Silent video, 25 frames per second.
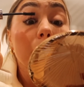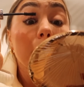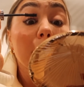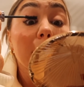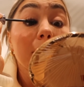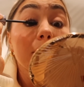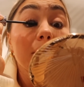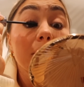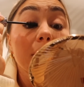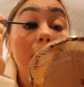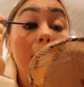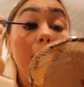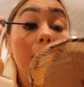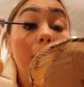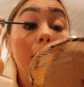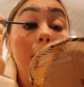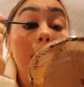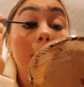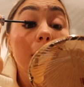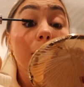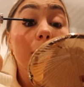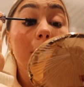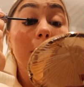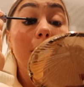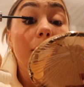I have the
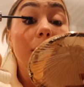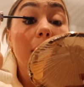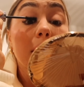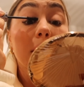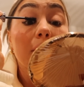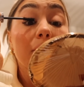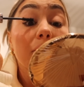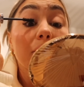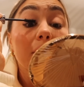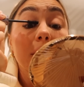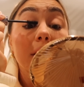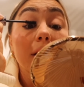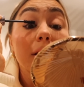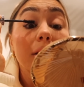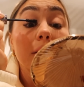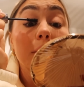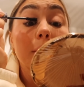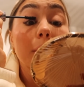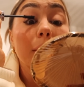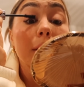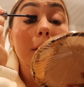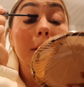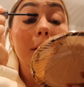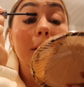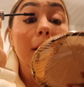cutest outfit to
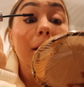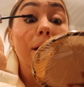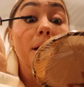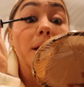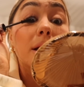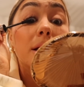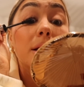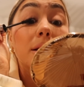wear tonight.